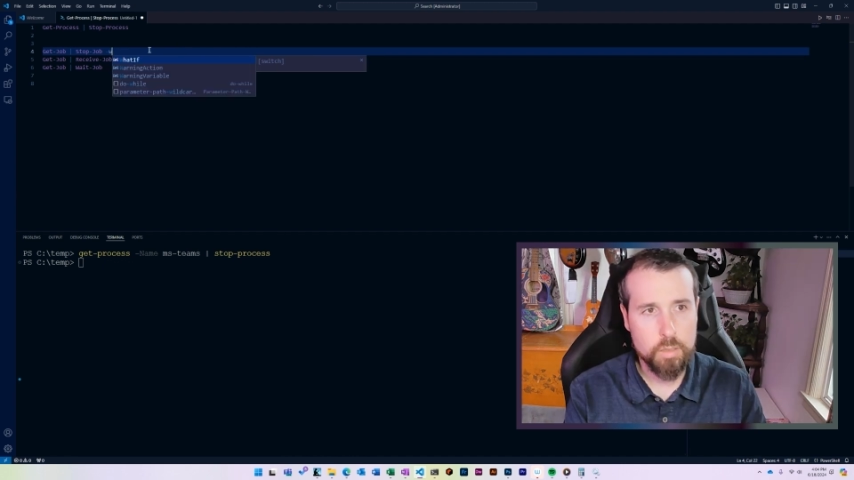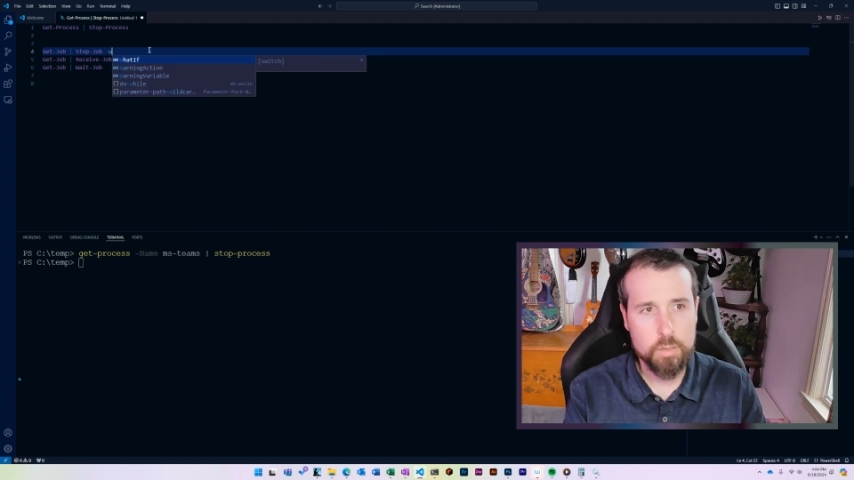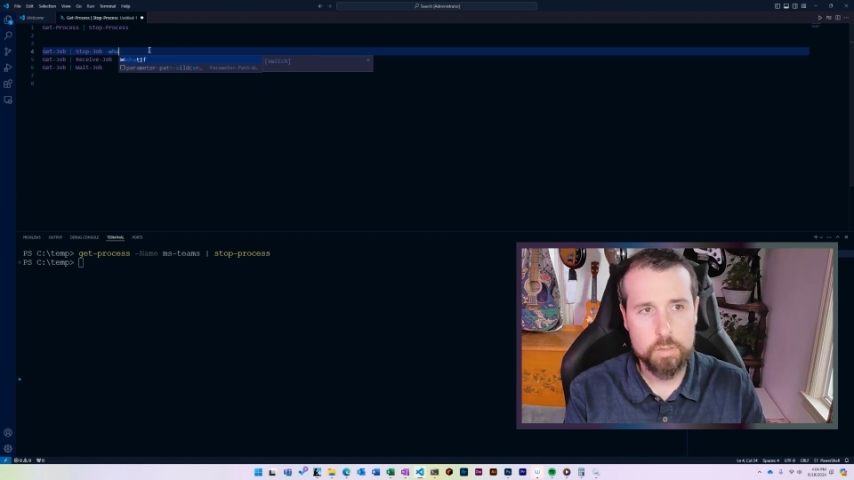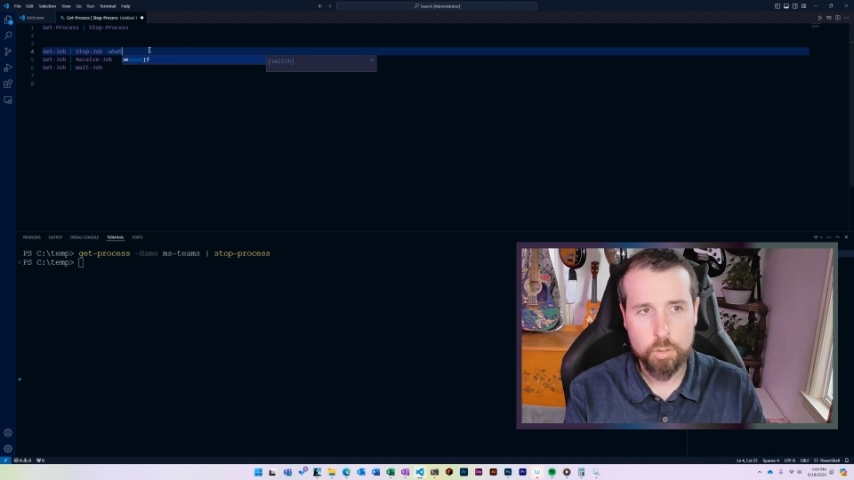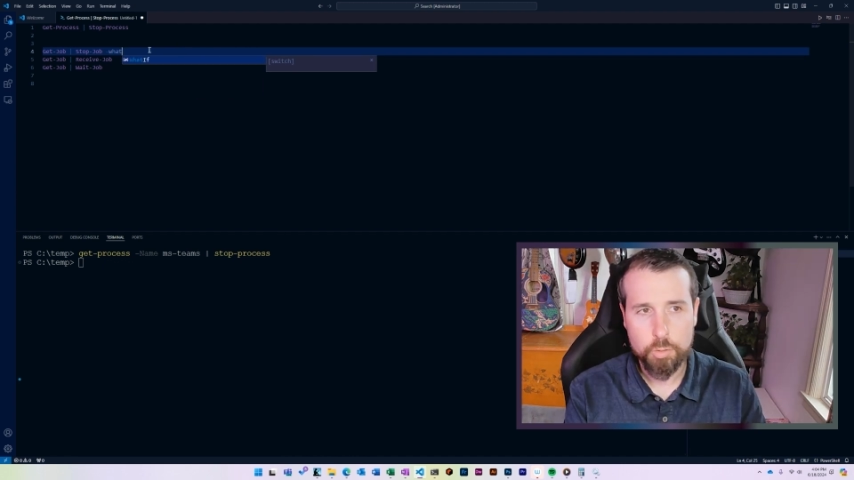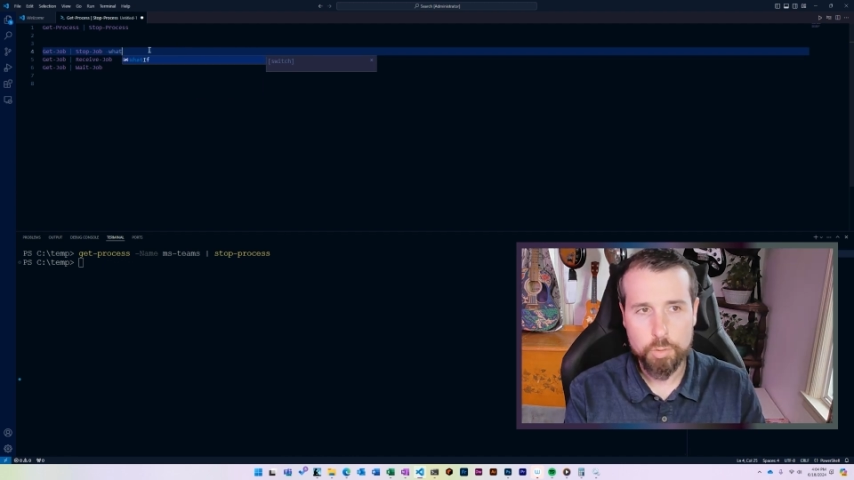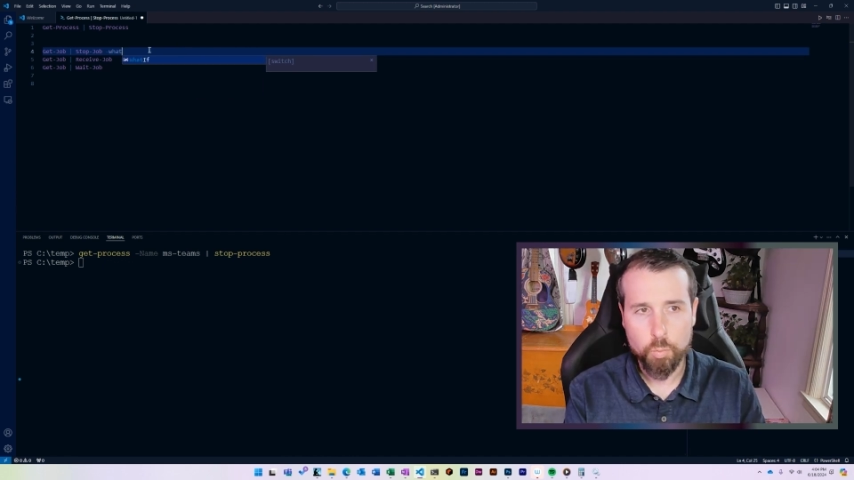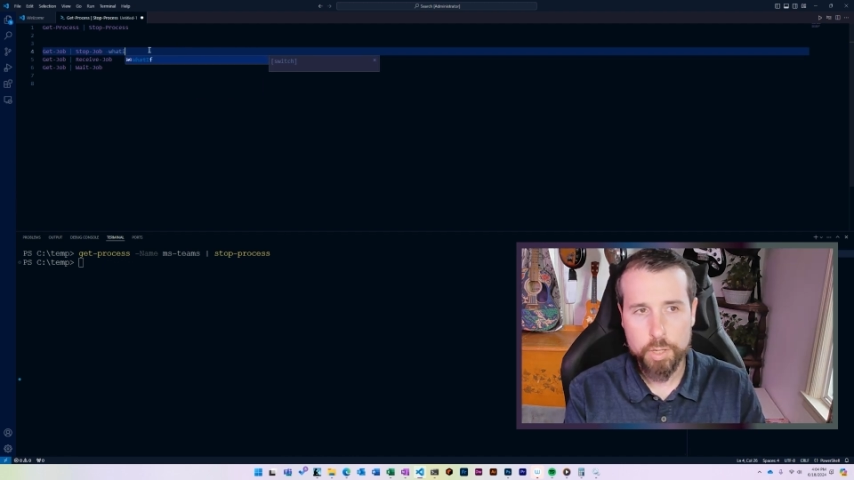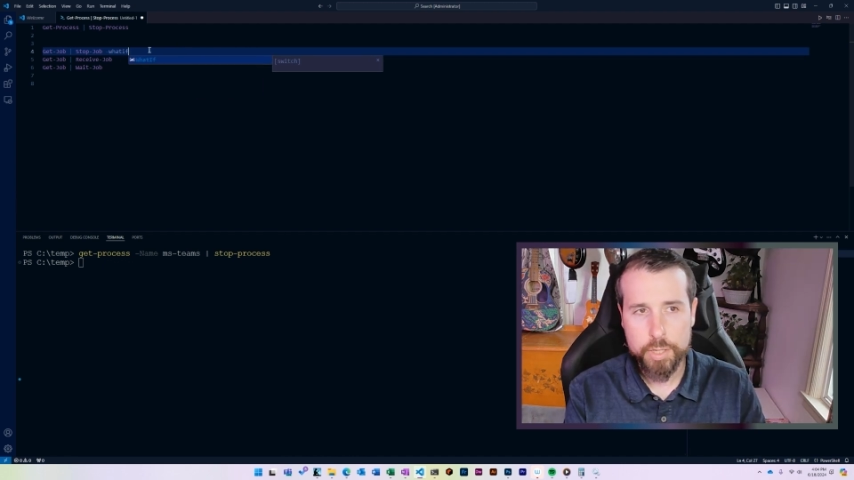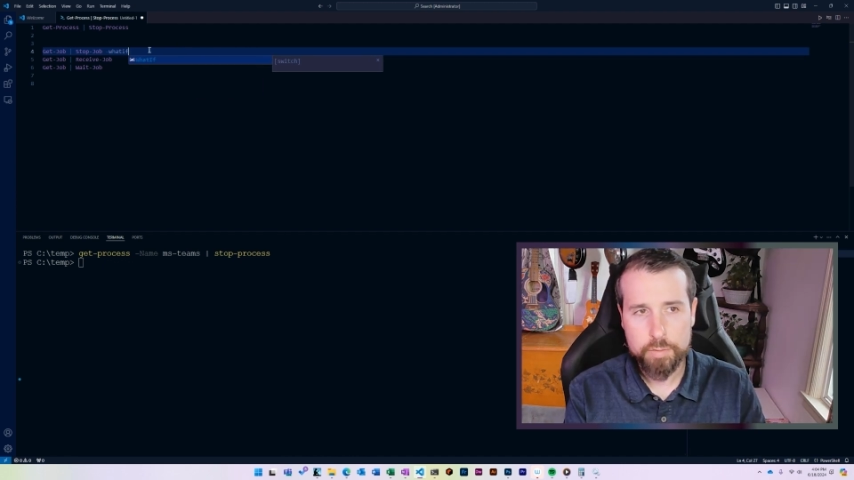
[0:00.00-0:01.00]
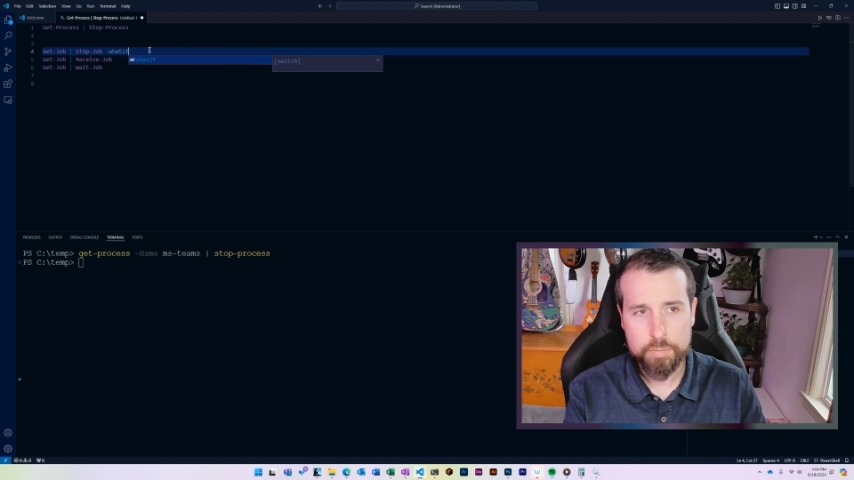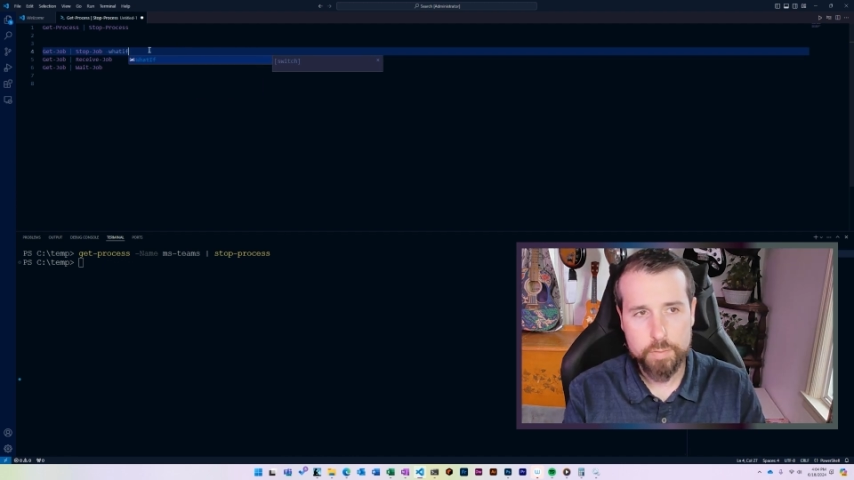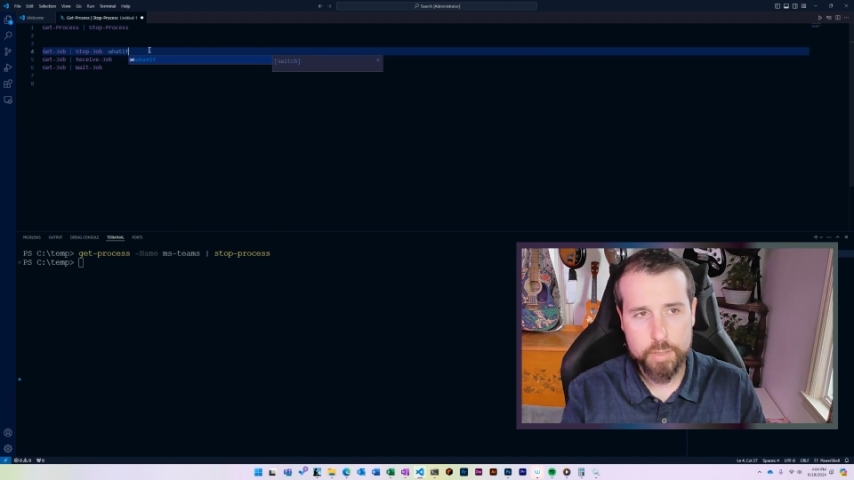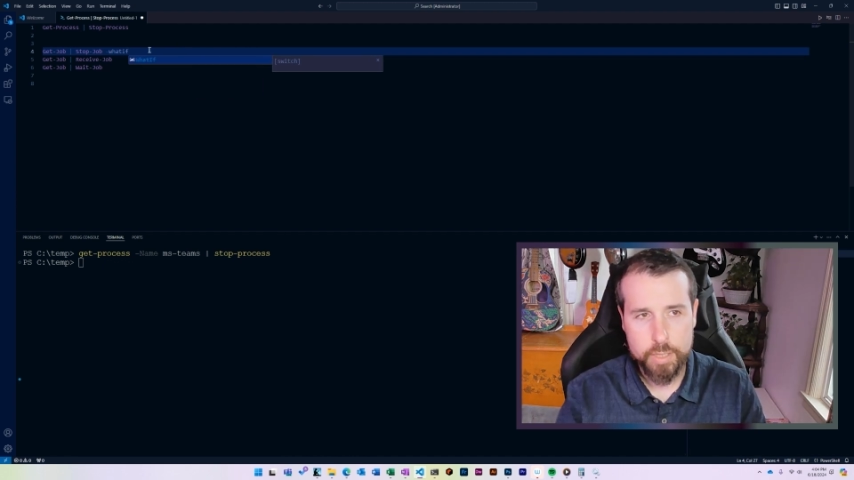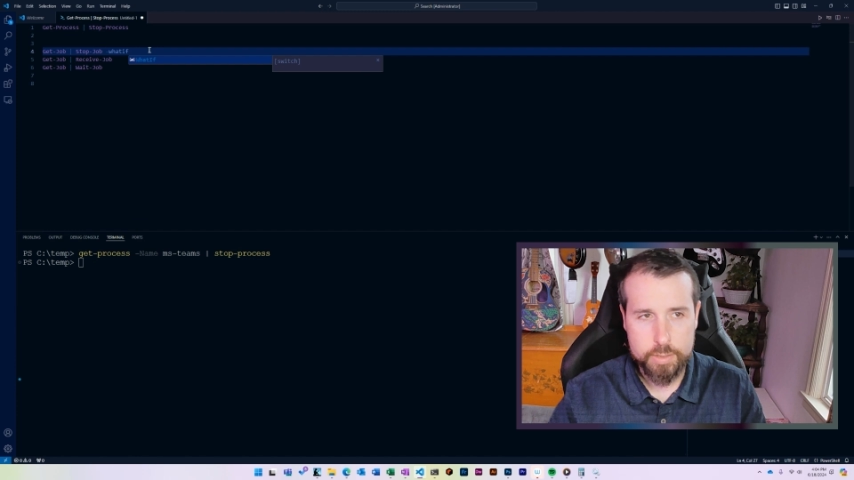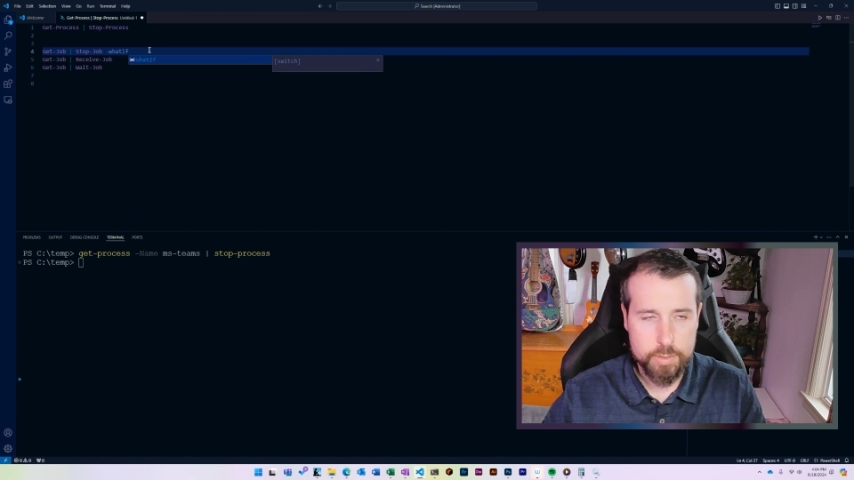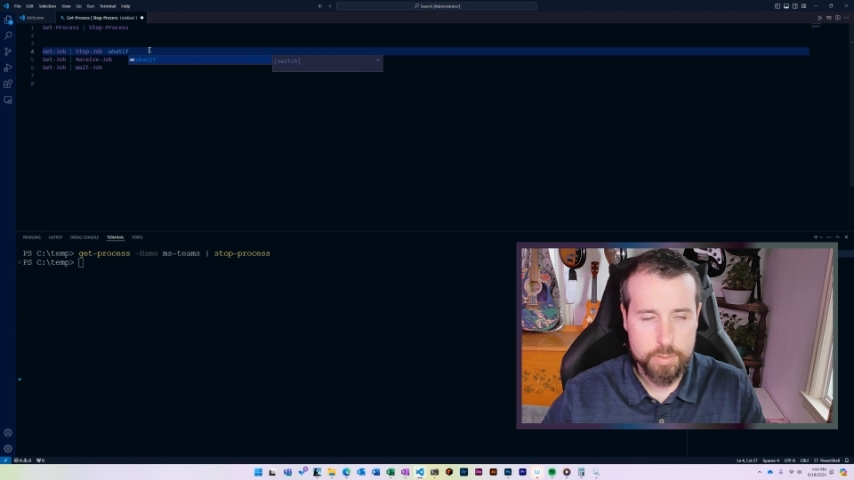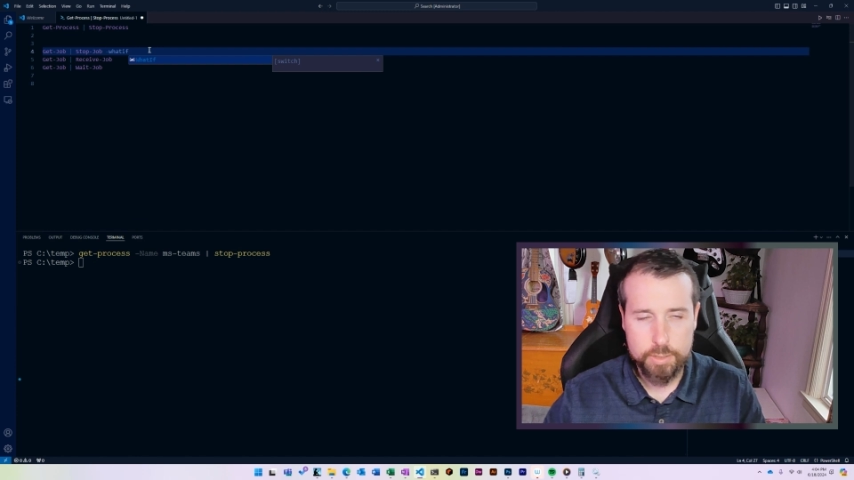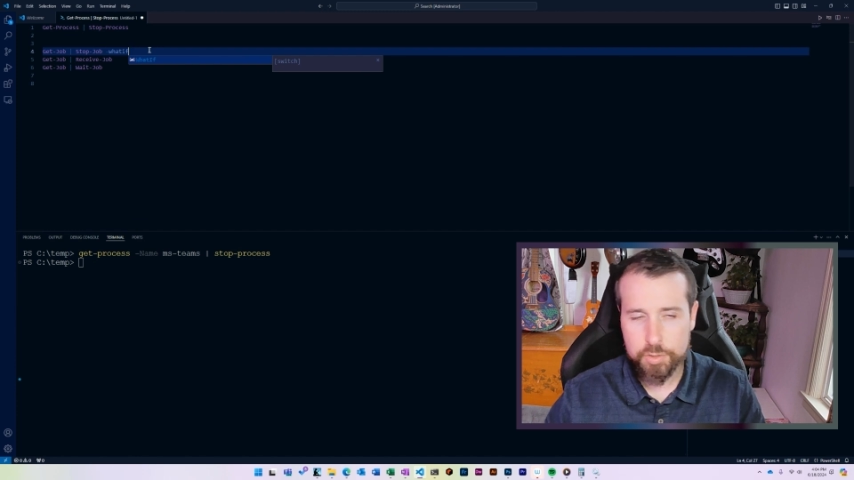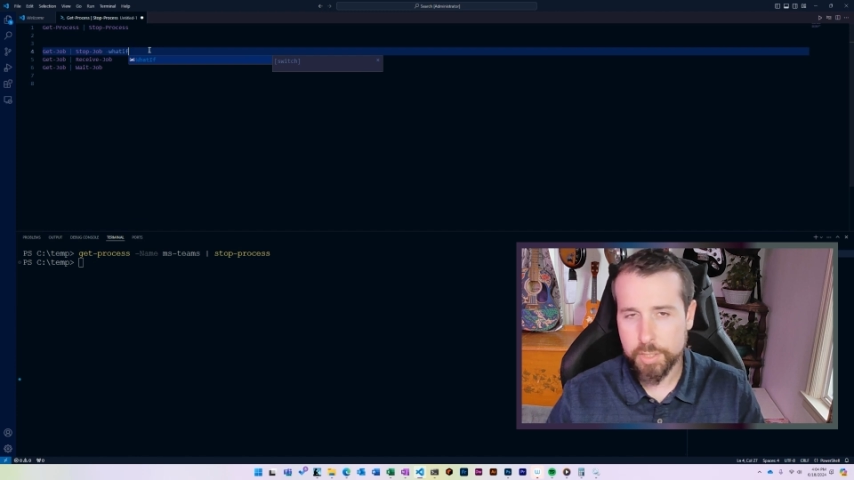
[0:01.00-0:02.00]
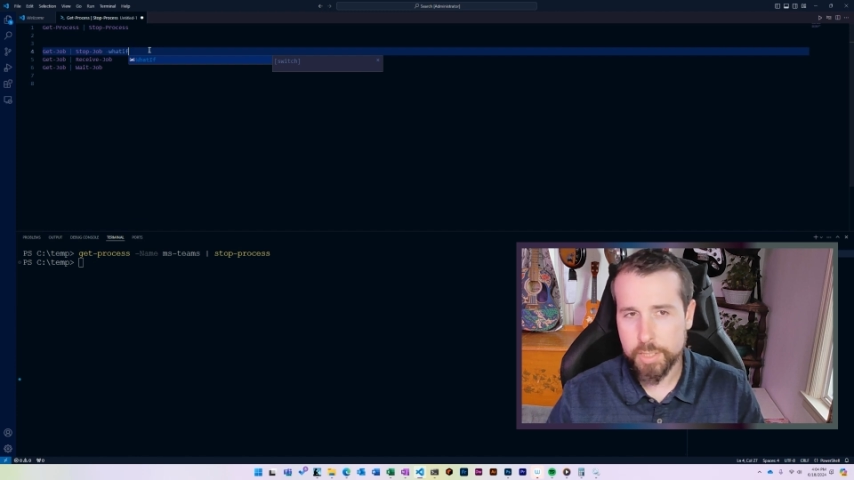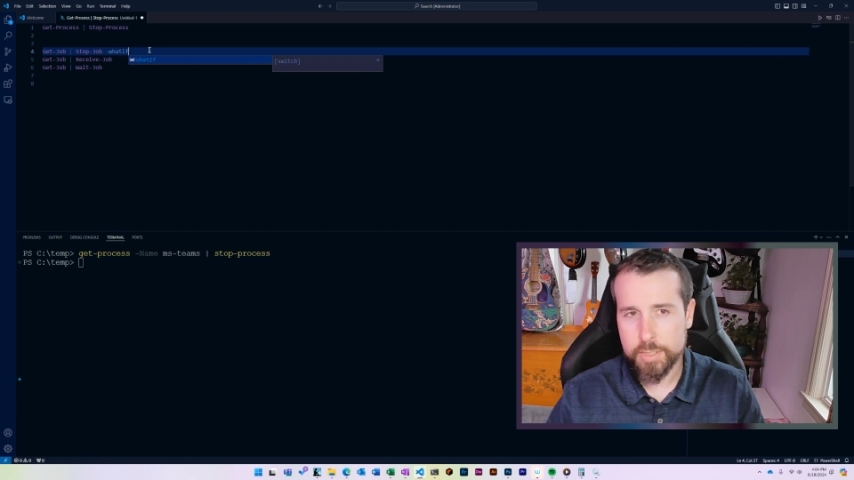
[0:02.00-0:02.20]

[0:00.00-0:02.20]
So with what if, it's essentially going